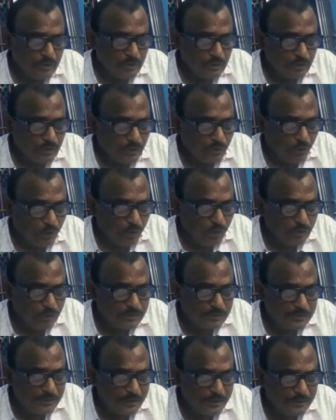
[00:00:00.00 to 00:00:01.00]
cause
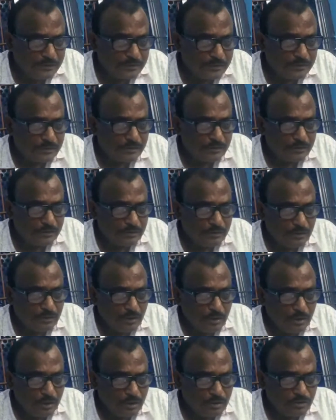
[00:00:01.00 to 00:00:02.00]
death
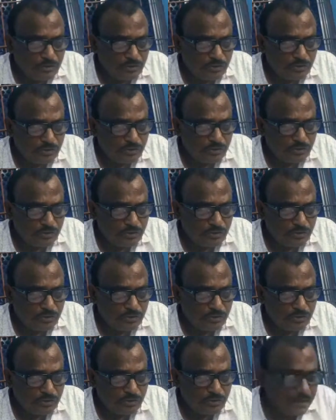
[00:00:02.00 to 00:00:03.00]
or such bodily
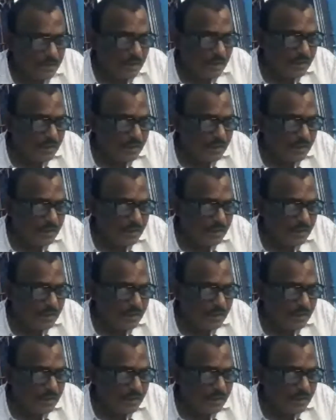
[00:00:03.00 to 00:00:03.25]
injury as